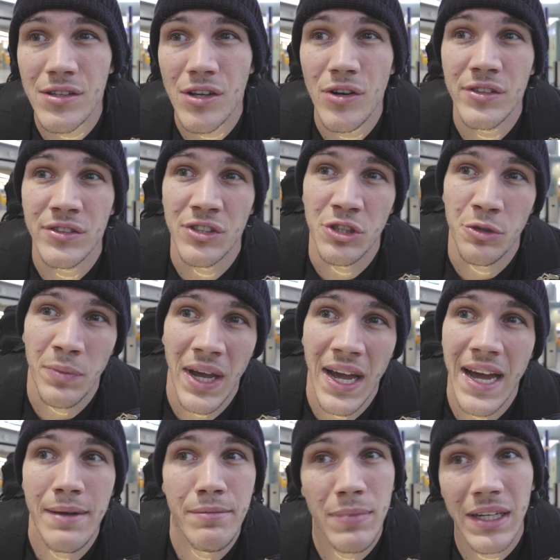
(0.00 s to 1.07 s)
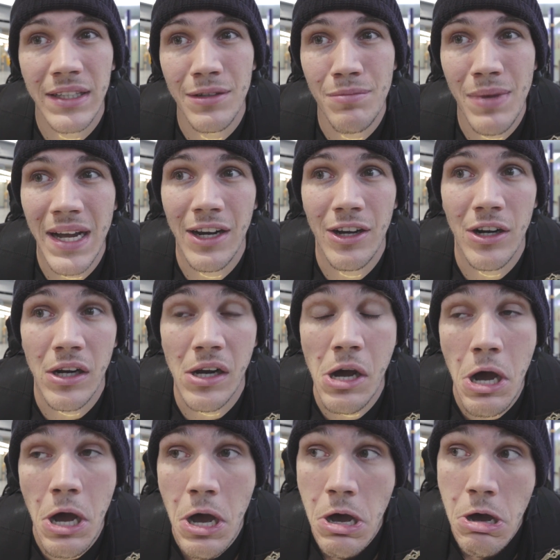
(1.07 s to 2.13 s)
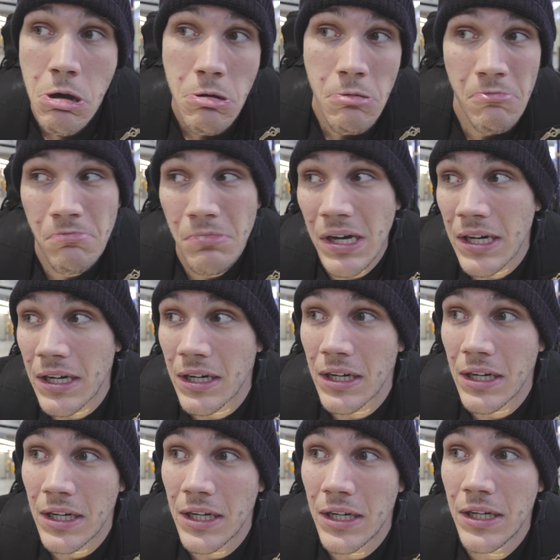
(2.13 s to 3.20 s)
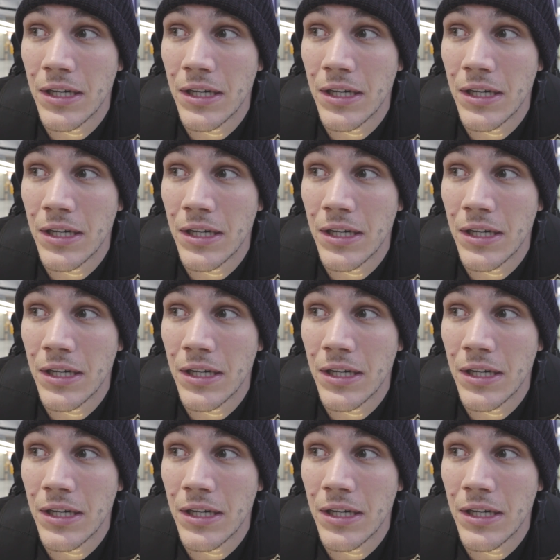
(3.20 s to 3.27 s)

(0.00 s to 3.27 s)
going to Japan, back to Bangkok, but